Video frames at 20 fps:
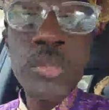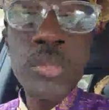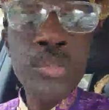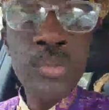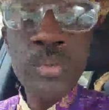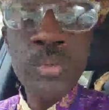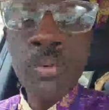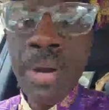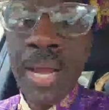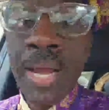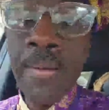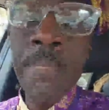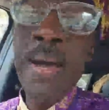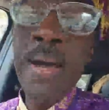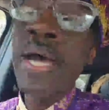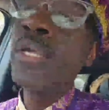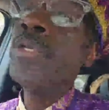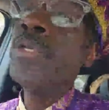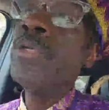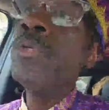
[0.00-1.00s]
to do right
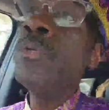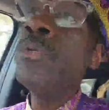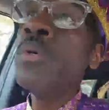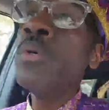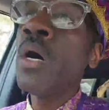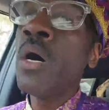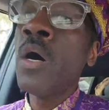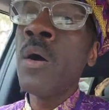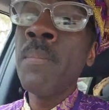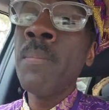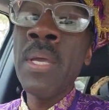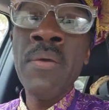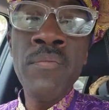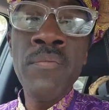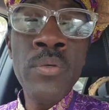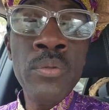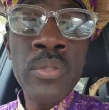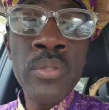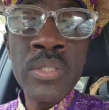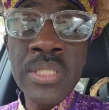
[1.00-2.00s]
by you if
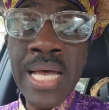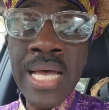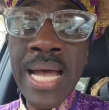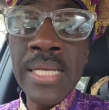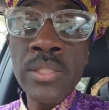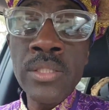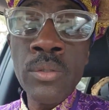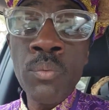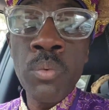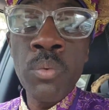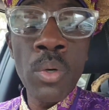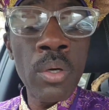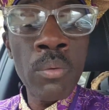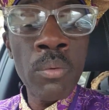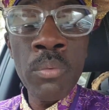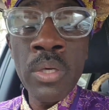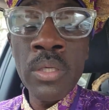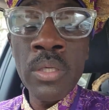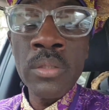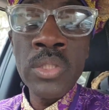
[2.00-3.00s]
you decide to work
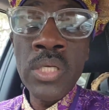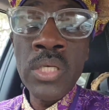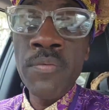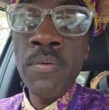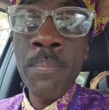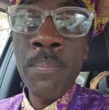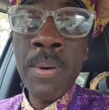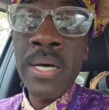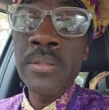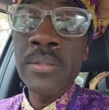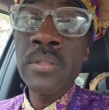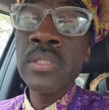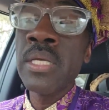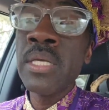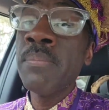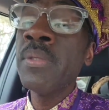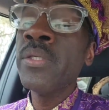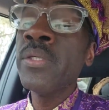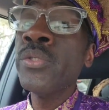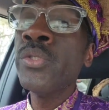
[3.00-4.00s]
with Chief Apostle
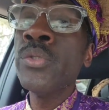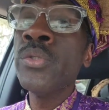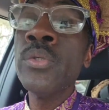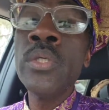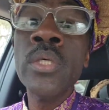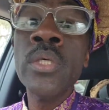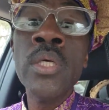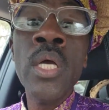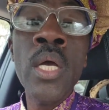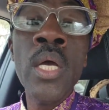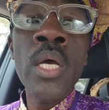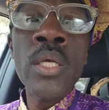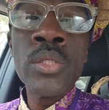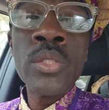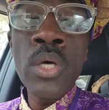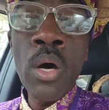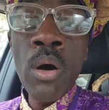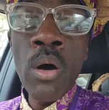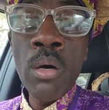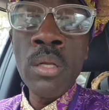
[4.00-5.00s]
Samuel Jr.
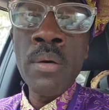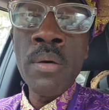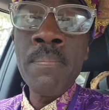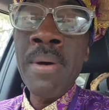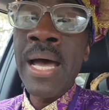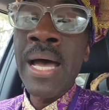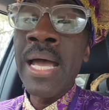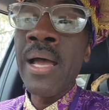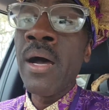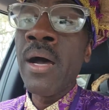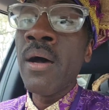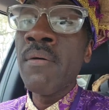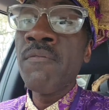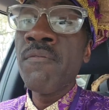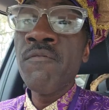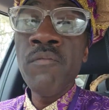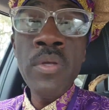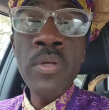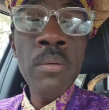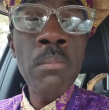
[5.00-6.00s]
To all of my
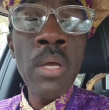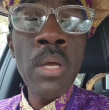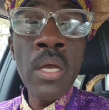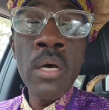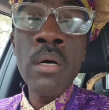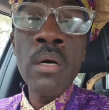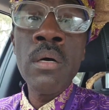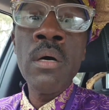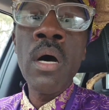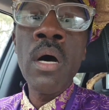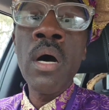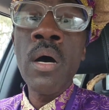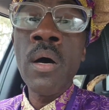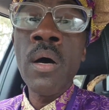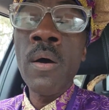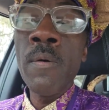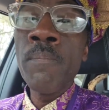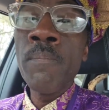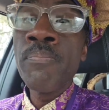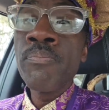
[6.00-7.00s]

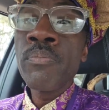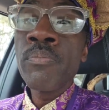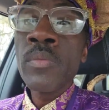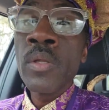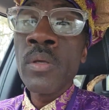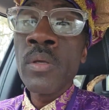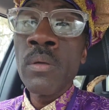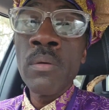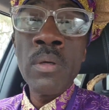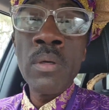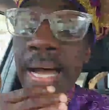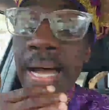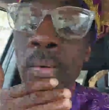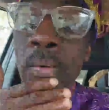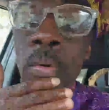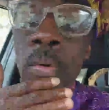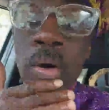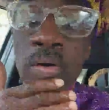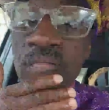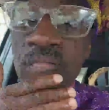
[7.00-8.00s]
female
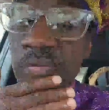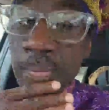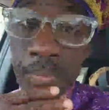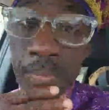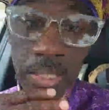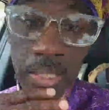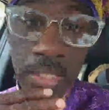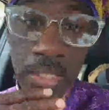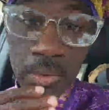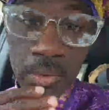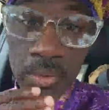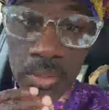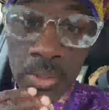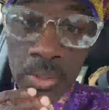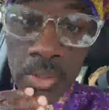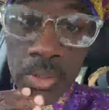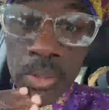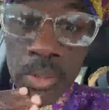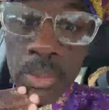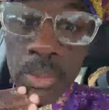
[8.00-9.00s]
hour of feminine energy.
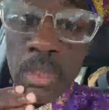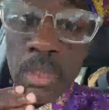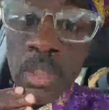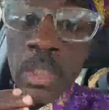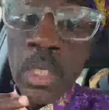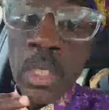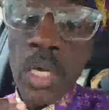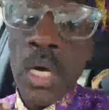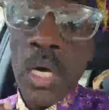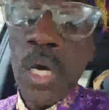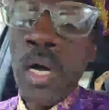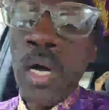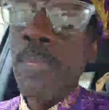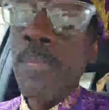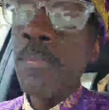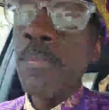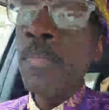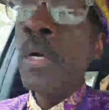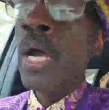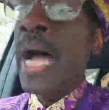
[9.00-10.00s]

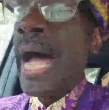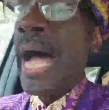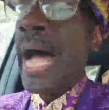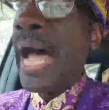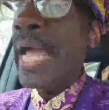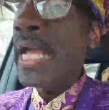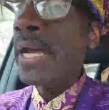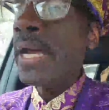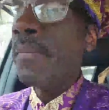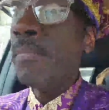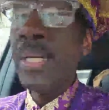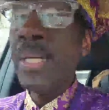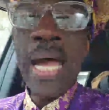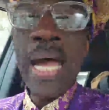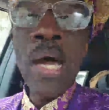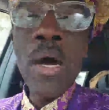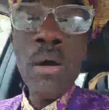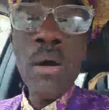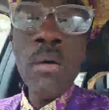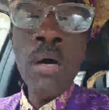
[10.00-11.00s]
I am
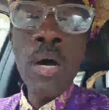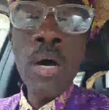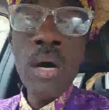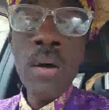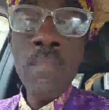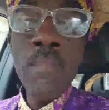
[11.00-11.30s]
now